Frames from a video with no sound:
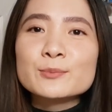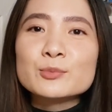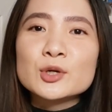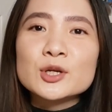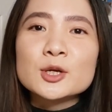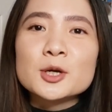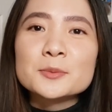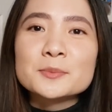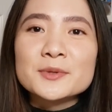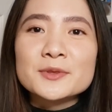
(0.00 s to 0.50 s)

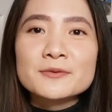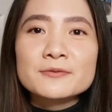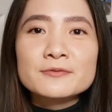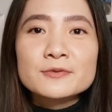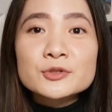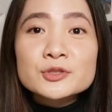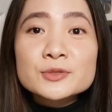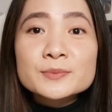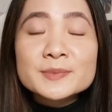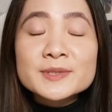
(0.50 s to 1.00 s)
break up in the
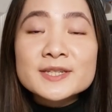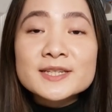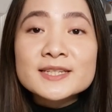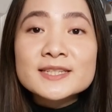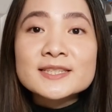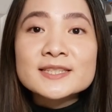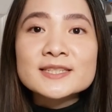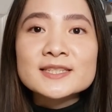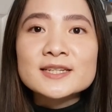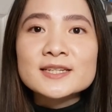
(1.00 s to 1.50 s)
first
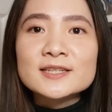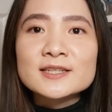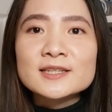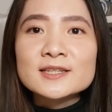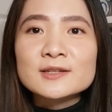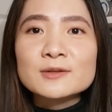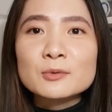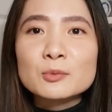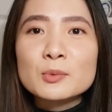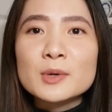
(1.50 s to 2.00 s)
place
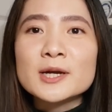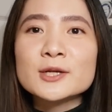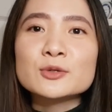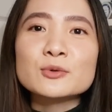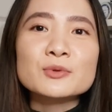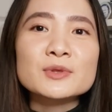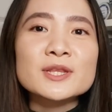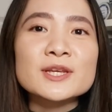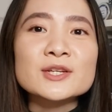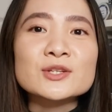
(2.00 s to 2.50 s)
and why
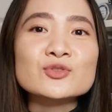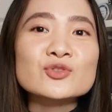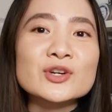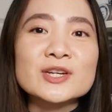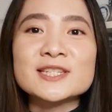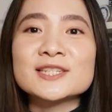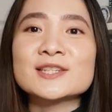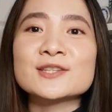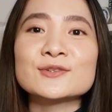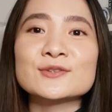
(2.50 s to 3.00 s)
don't they
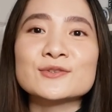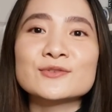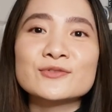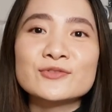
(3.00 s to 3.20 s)
trust their